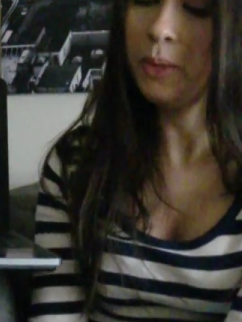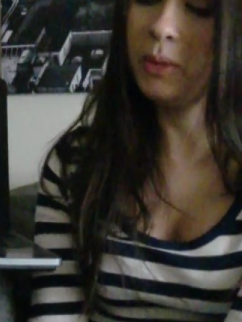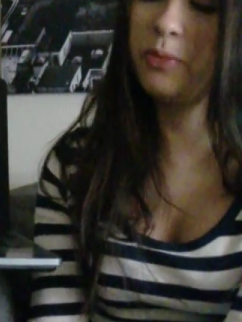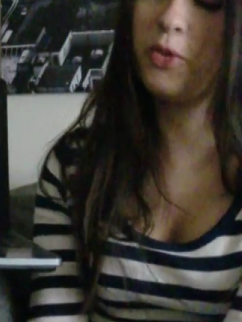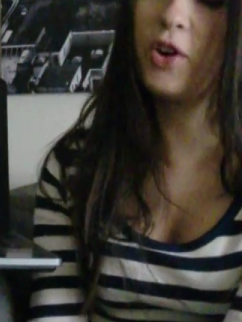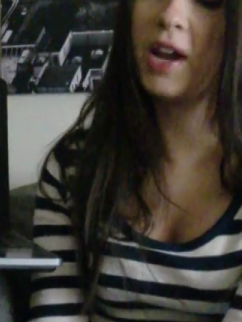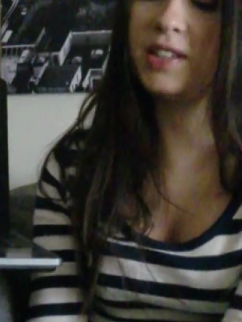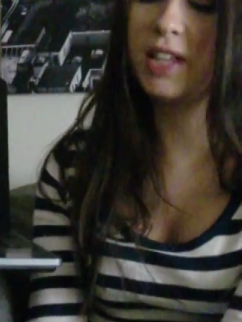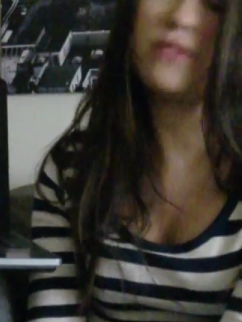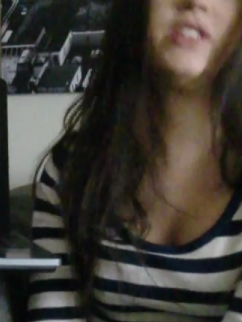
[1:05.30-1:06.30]
Before I
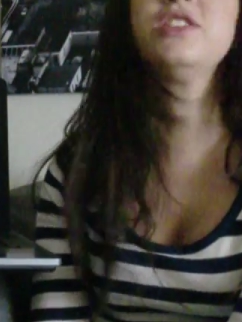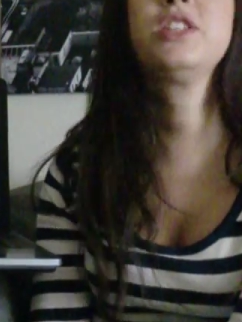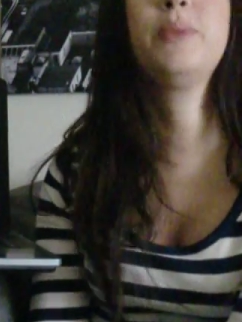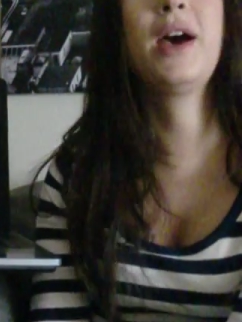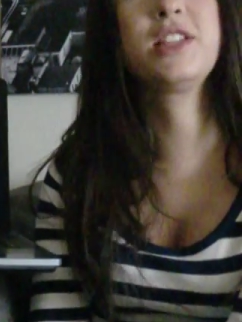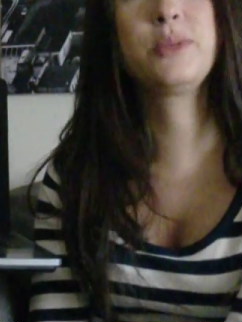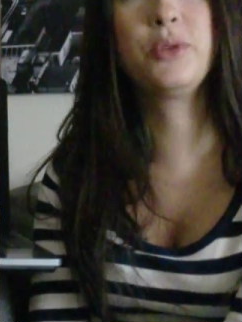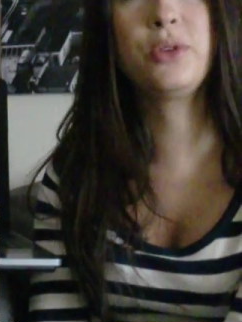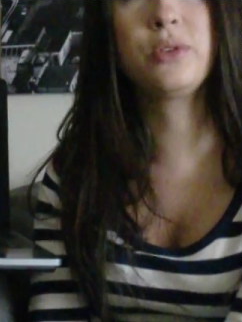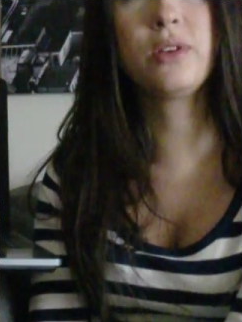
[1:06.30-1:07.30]
delve into the
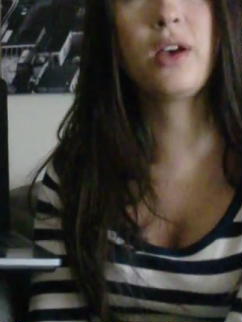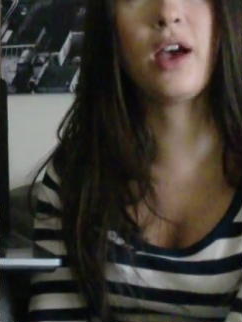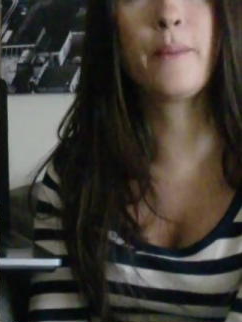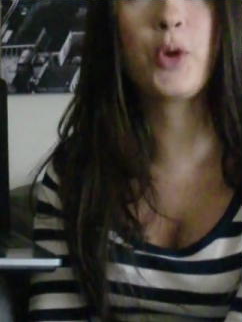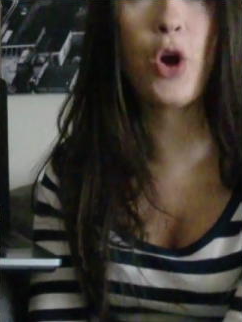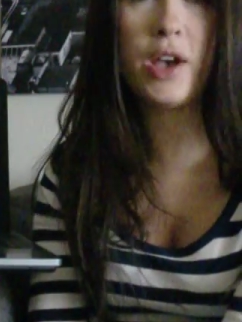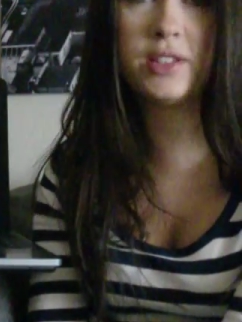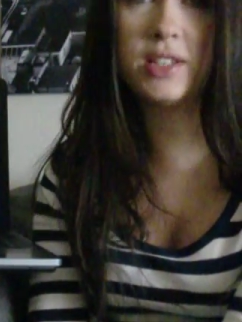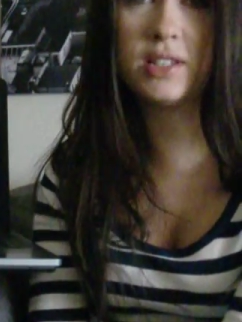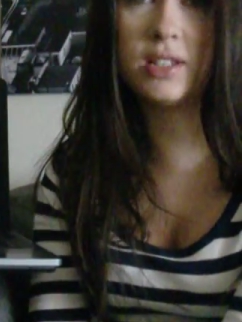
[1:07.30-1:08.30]
possible
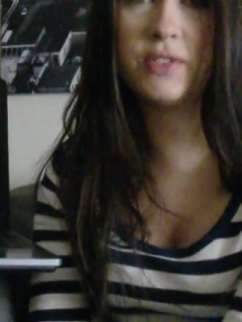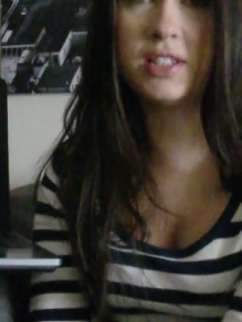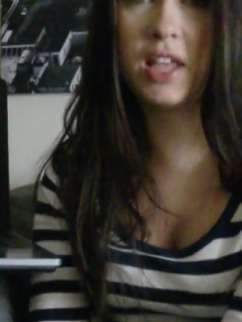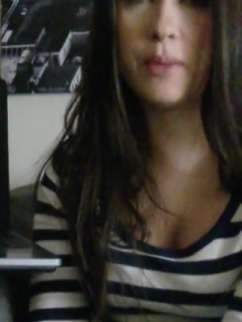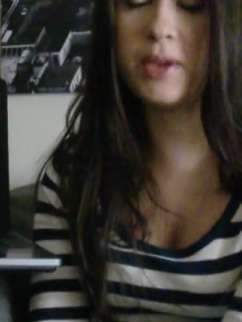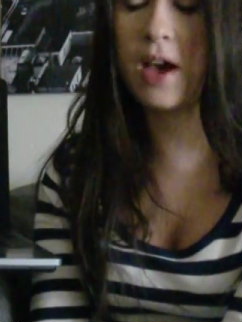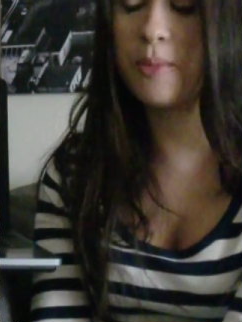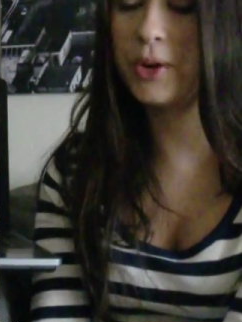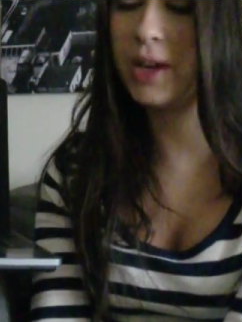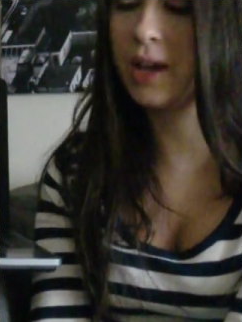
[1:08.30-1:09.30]
causes of a zombie
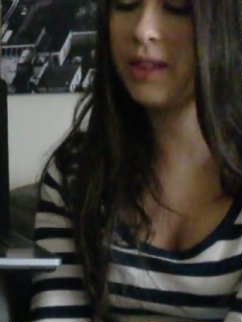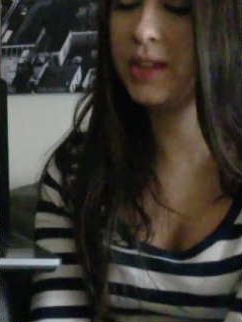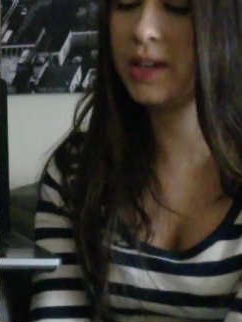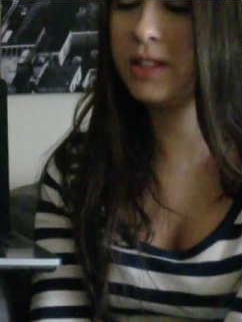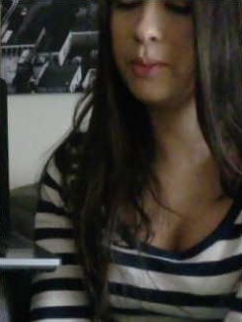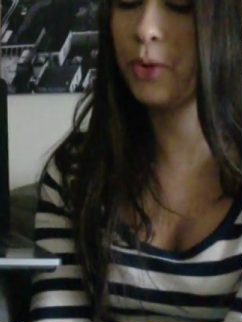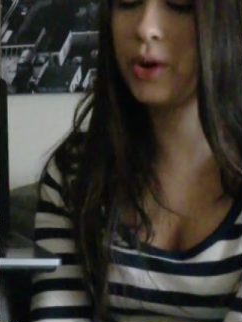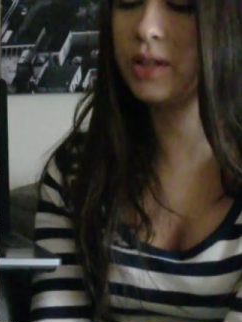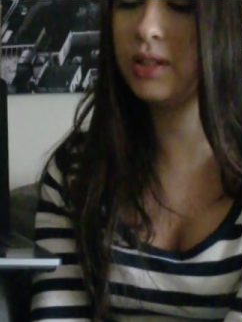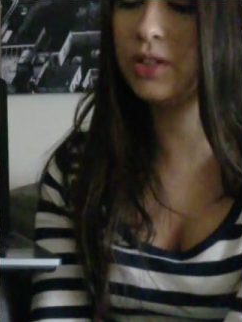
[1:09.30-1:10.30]
outbreak, I think it's
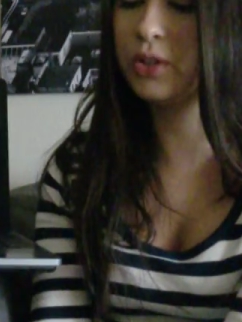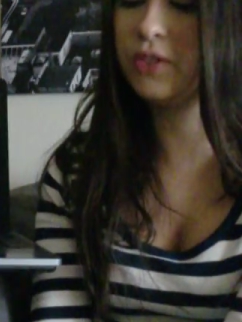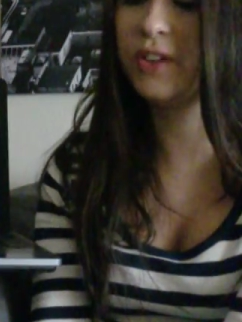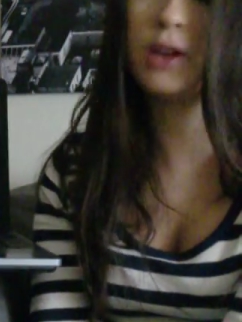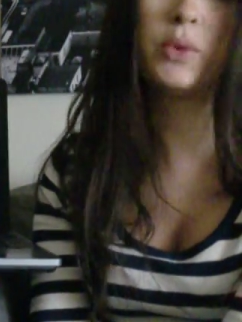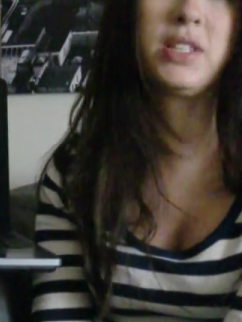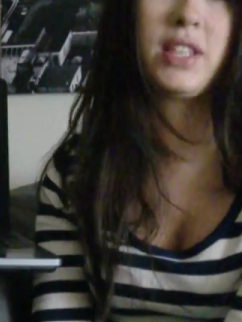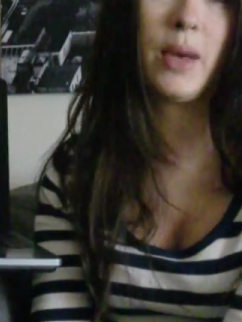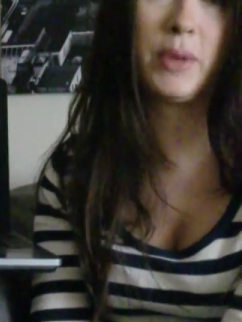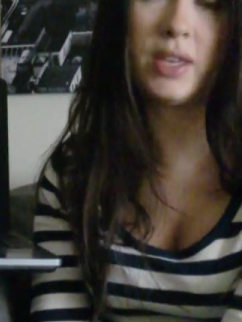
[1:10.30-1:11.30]
important to define what a
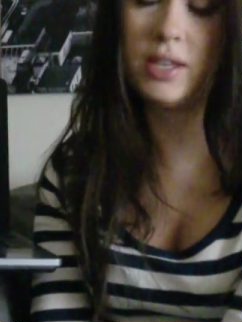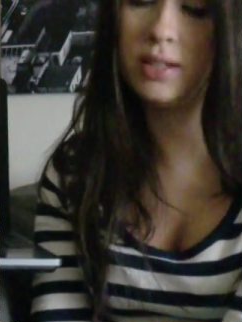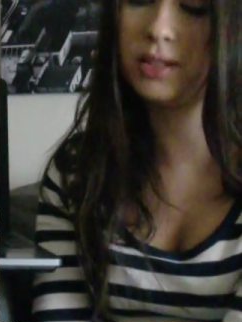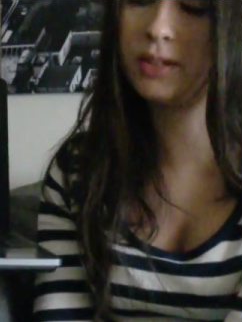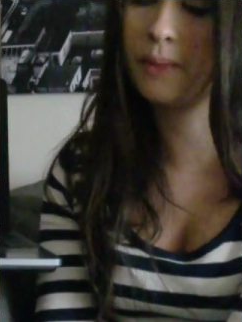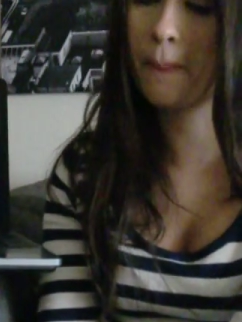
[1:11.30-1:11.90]
zombie is.